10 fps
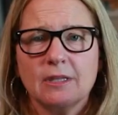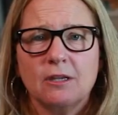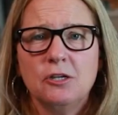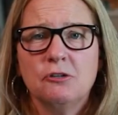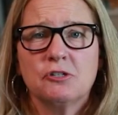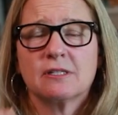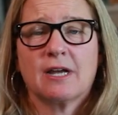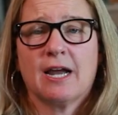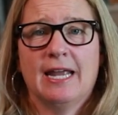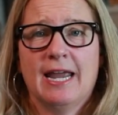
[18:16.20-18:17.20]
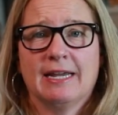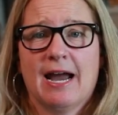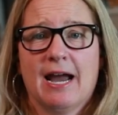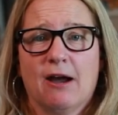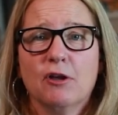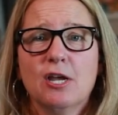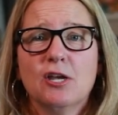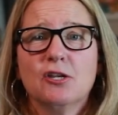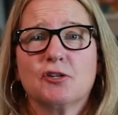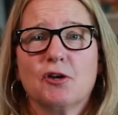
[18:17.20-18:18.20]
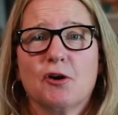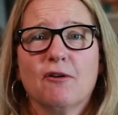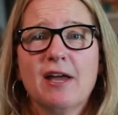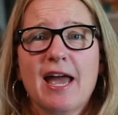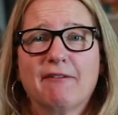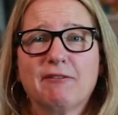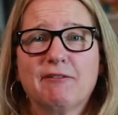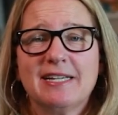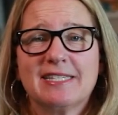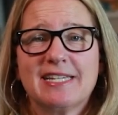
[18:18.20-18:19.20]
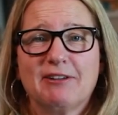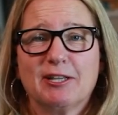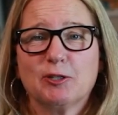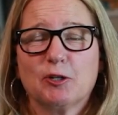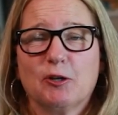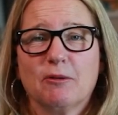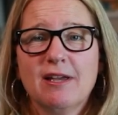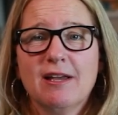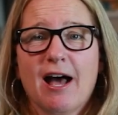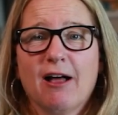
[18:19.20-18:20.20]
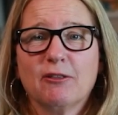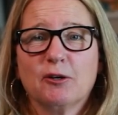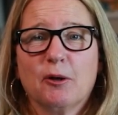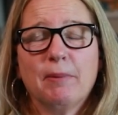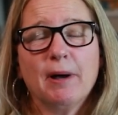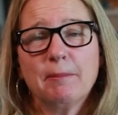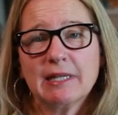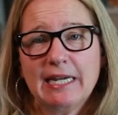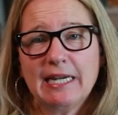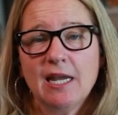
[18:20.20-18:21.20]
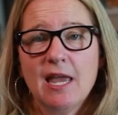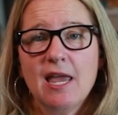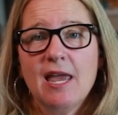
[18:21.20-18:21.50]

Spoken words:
you just kind of hang out. So everybody's having a little bubbly,